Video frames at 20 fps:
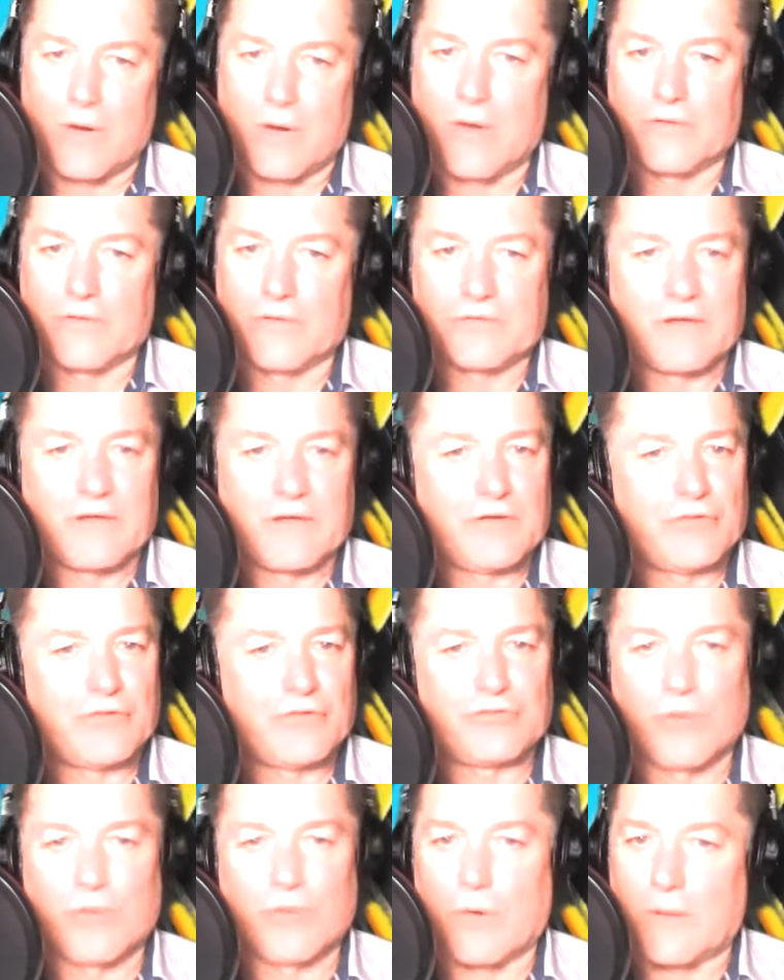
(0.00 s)
all this kind of, you
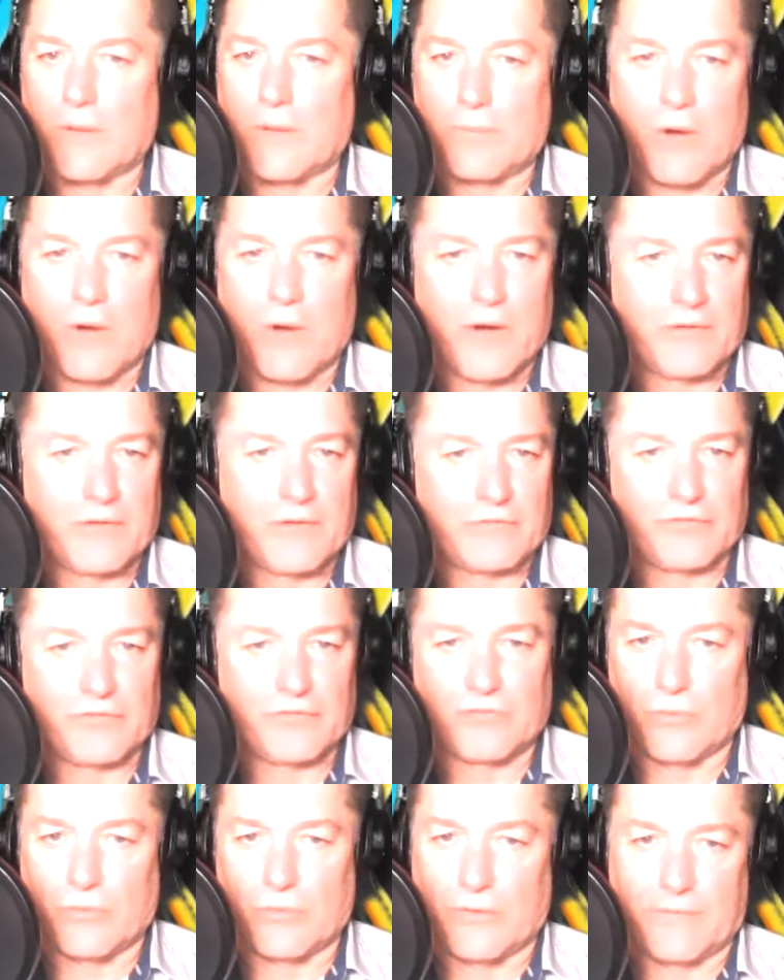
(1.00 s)
stole our product, you
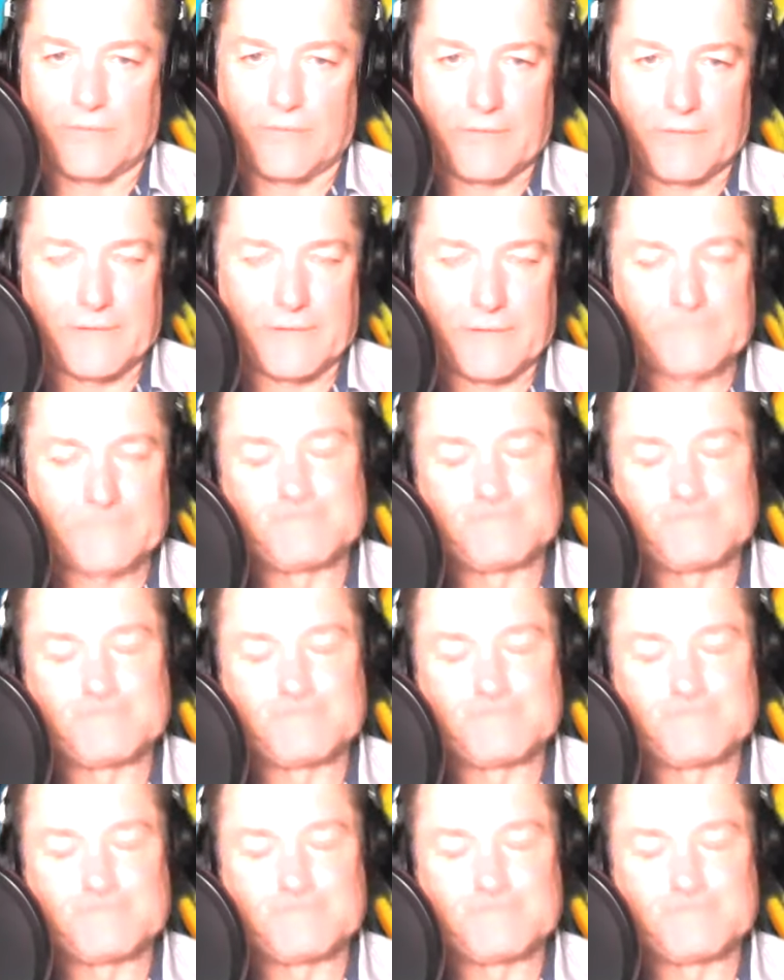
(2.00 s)
stole everything.